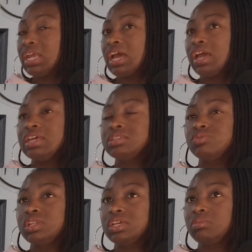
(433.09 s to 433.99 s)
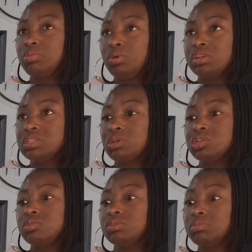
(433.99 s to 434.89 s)
And it's really important,
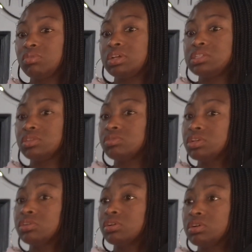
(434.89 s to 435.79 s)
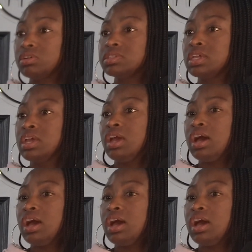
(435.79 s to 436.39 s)
especially with me raising 3 girls.